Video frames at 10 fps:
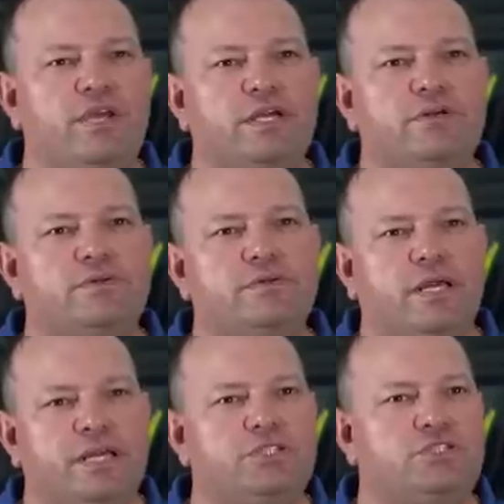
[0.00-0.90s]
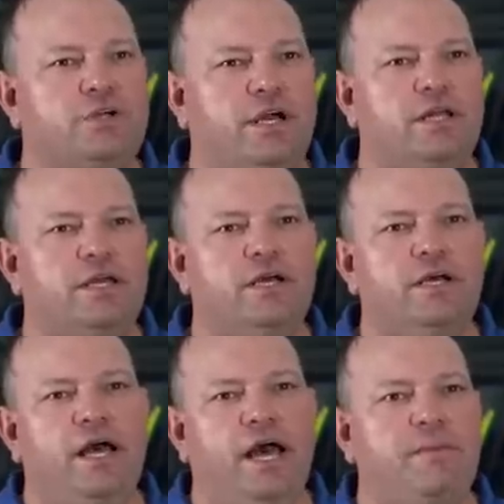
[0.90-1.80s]
vehicle in Australia.
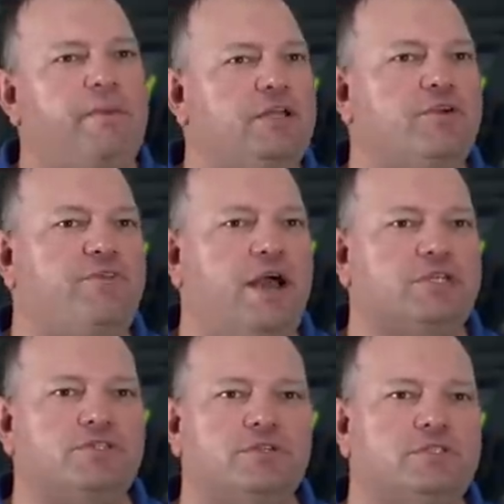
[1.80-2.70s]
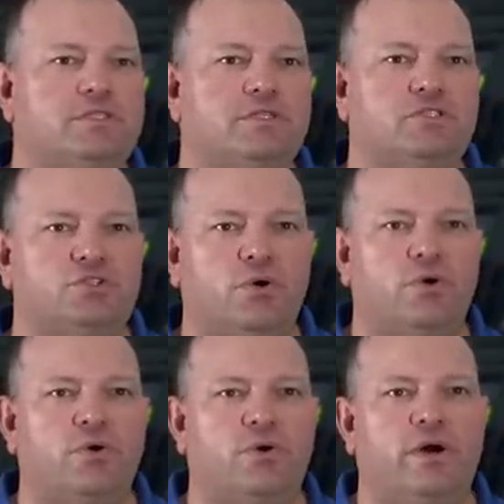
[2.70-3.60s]
And manufacturers
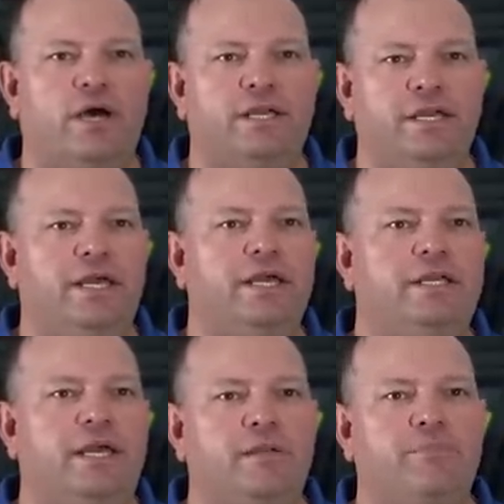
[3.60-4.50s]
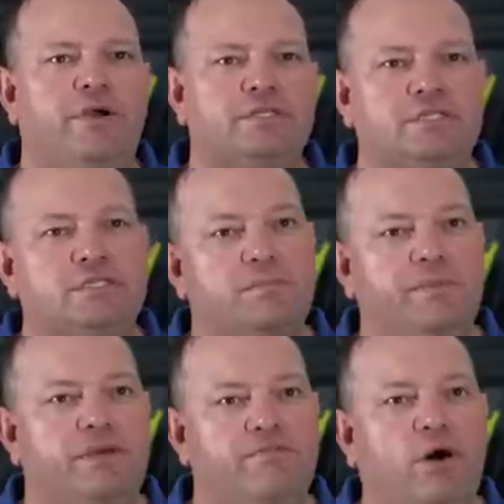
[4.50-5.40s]
saw a need and a presence to
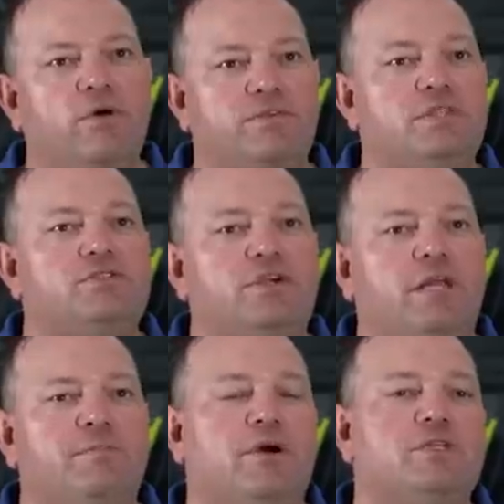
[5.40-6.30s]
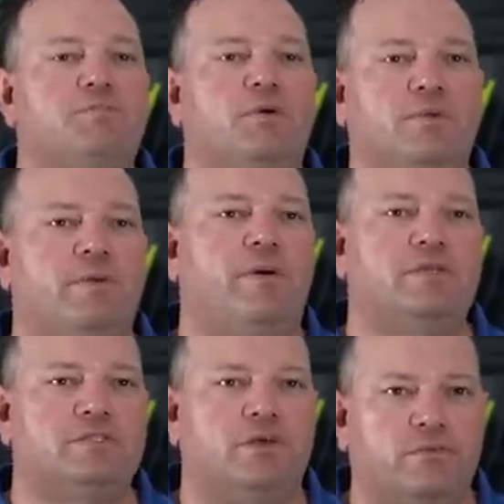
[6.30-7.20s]
be involved in Australian motorsport with the
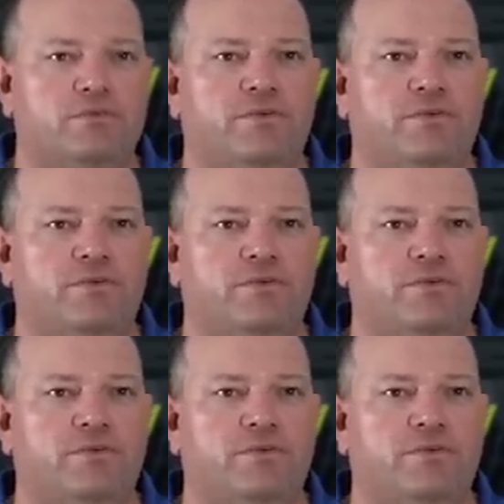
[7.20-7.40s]
most sold